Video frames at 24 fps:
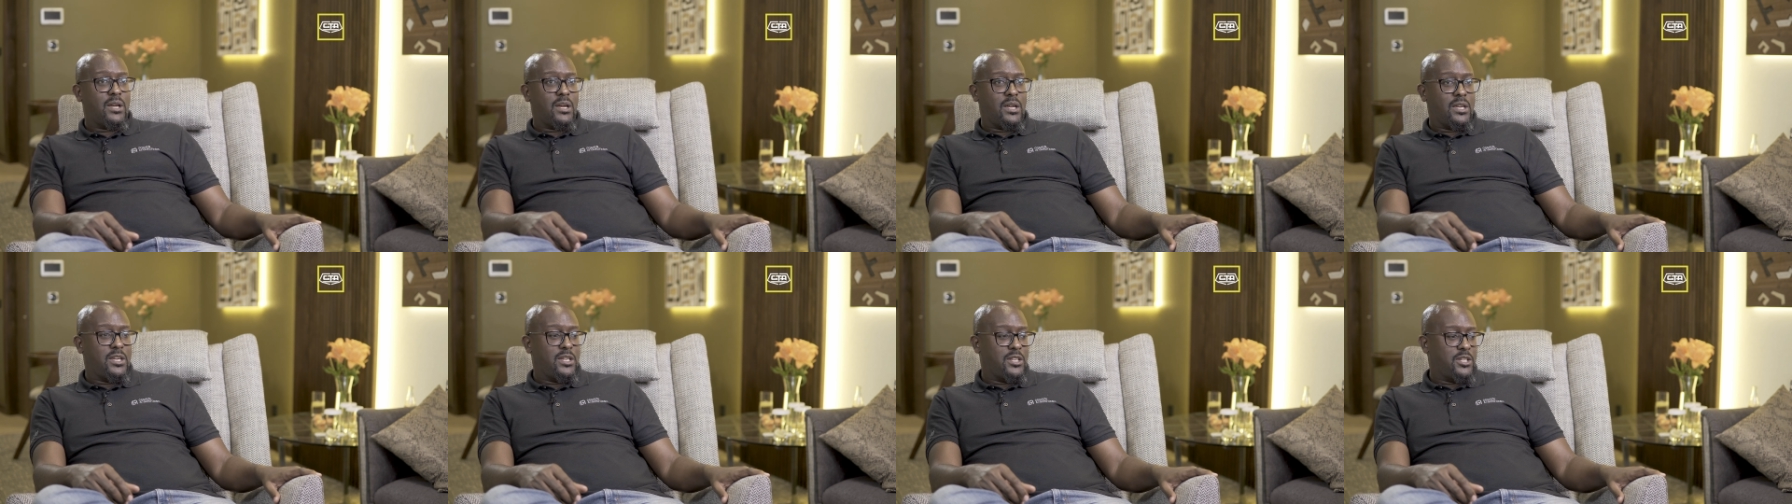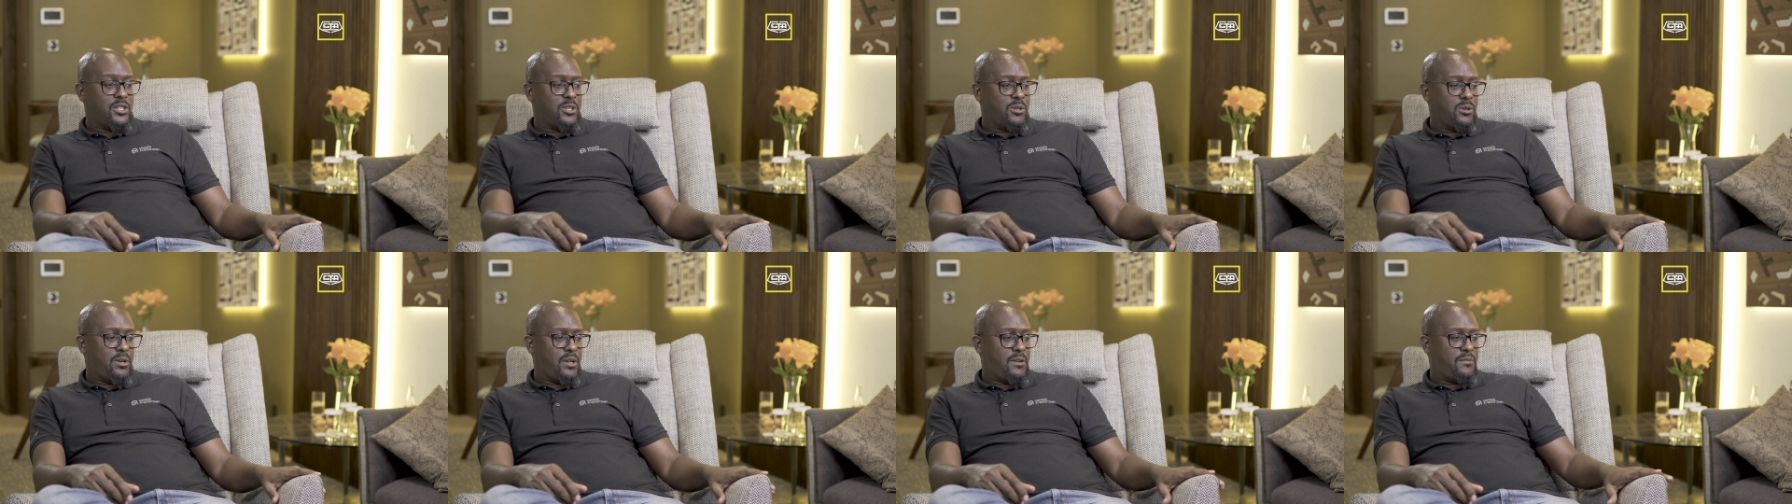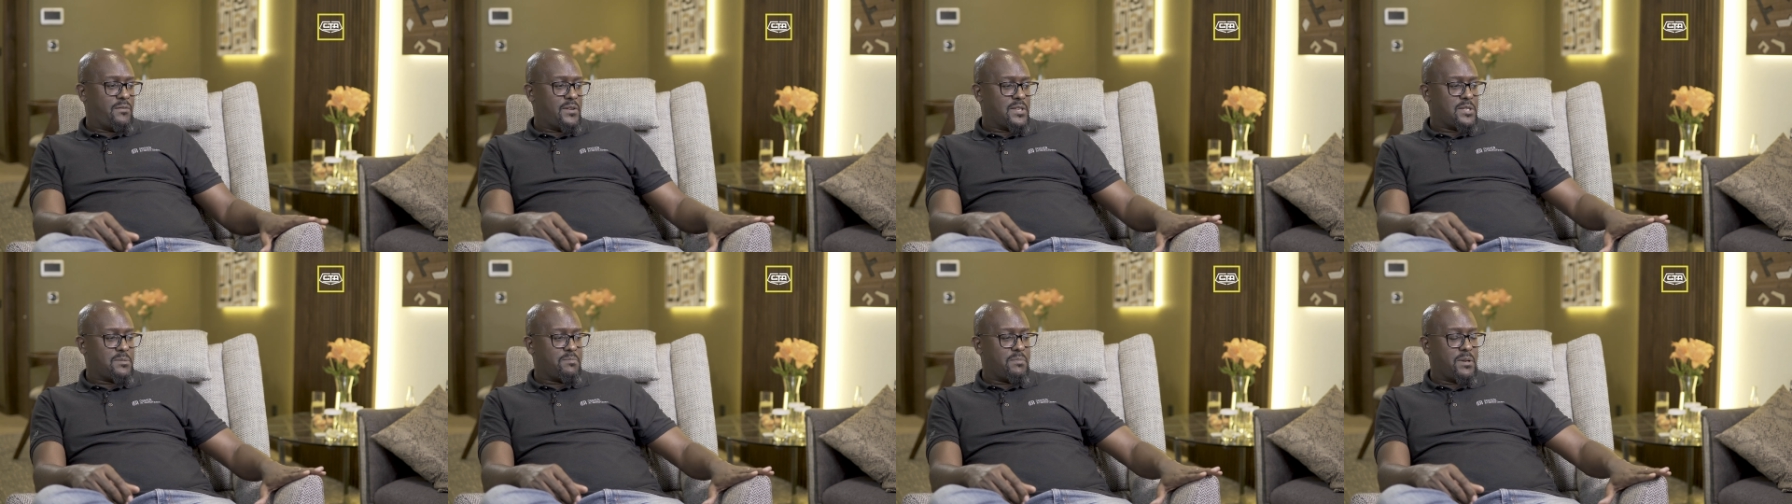Huh? He knew
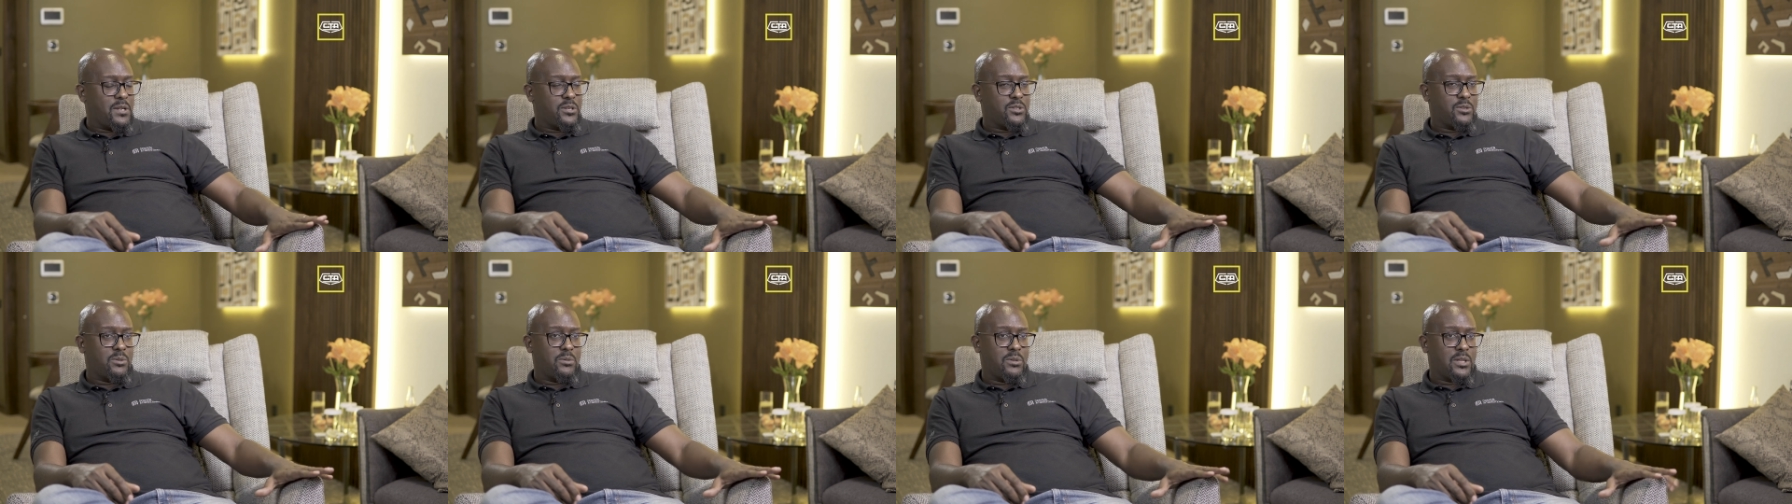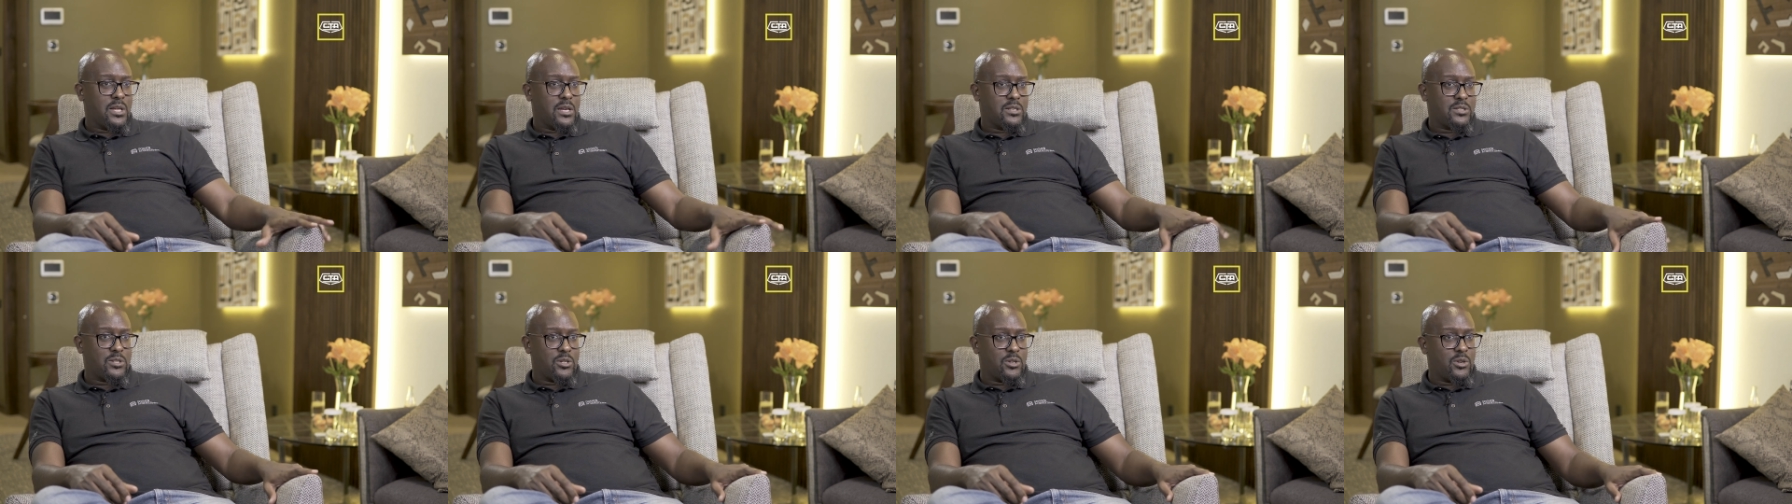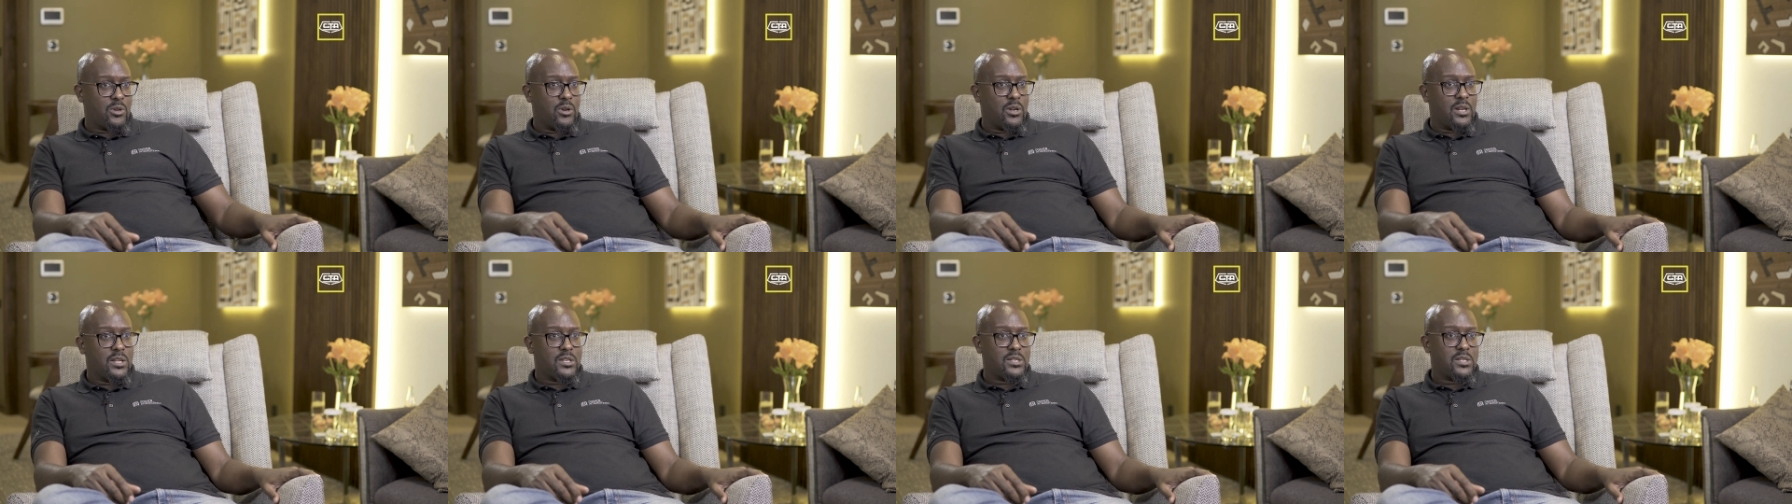if I spend two thousand
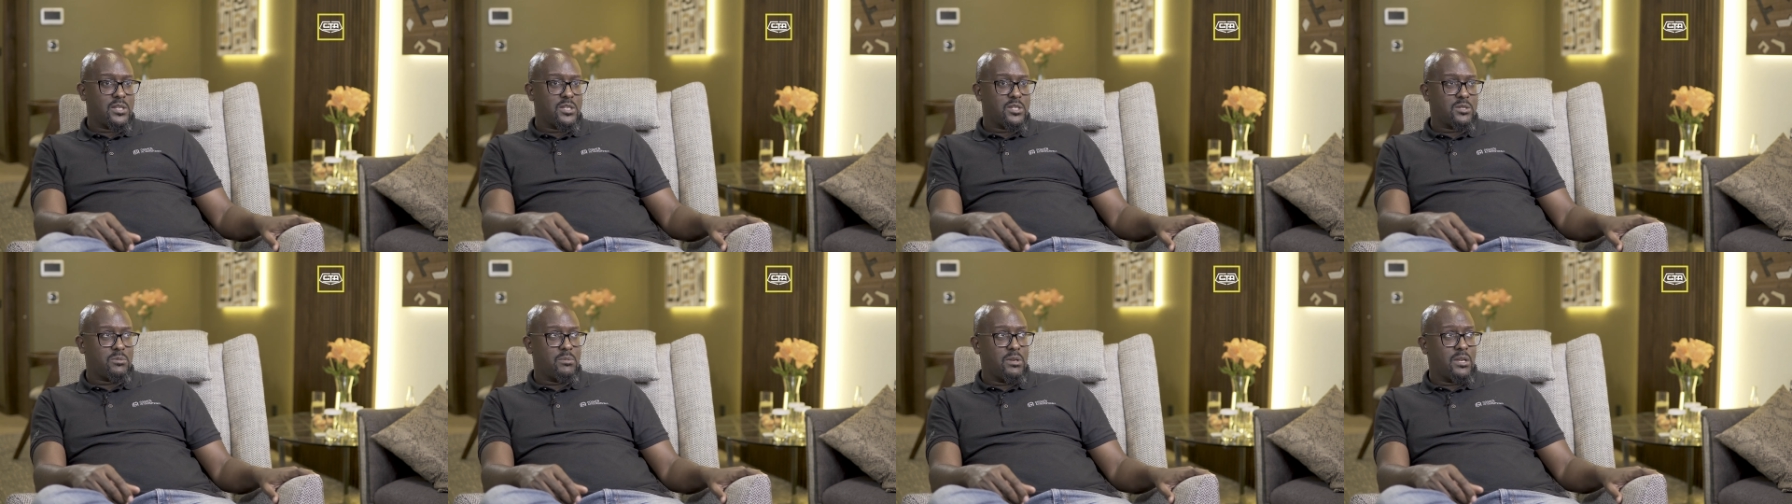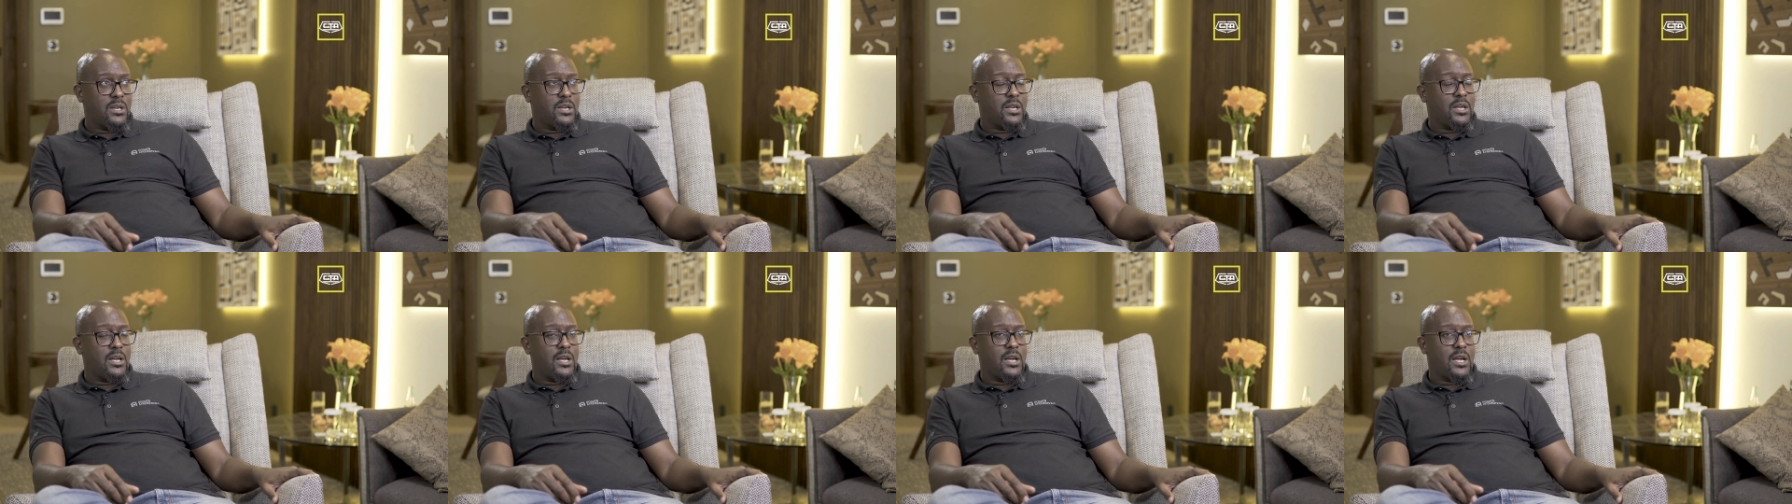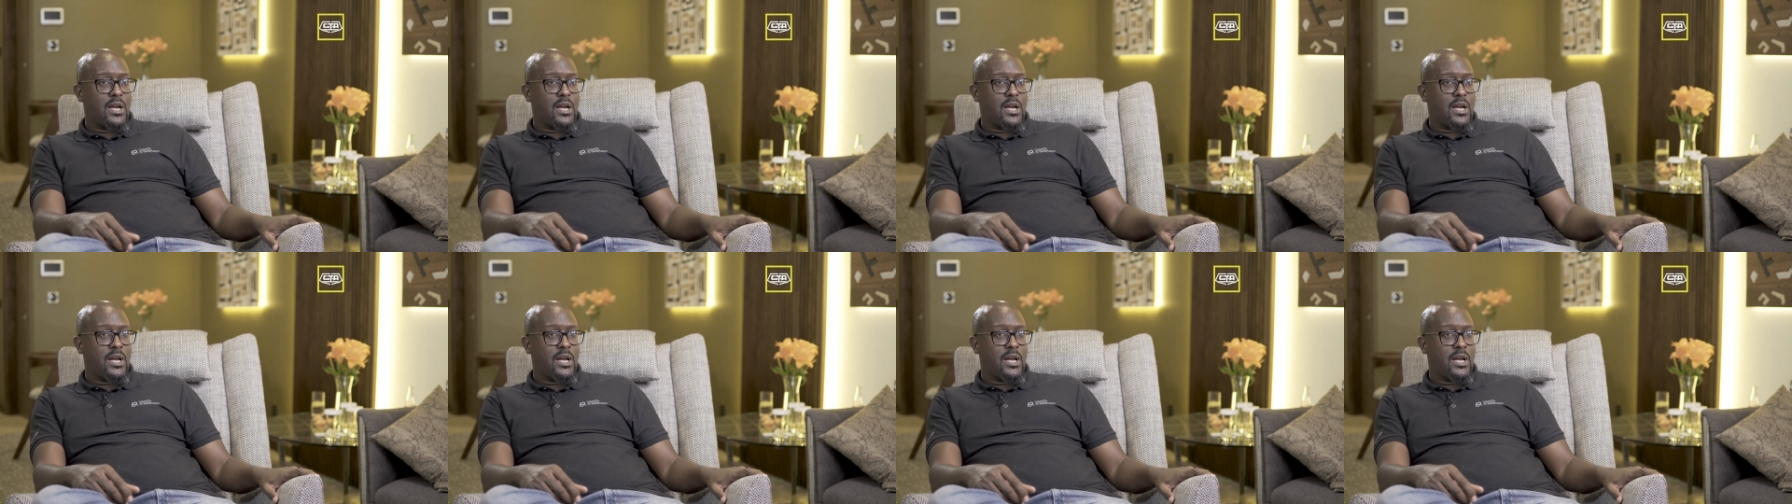dollars this week,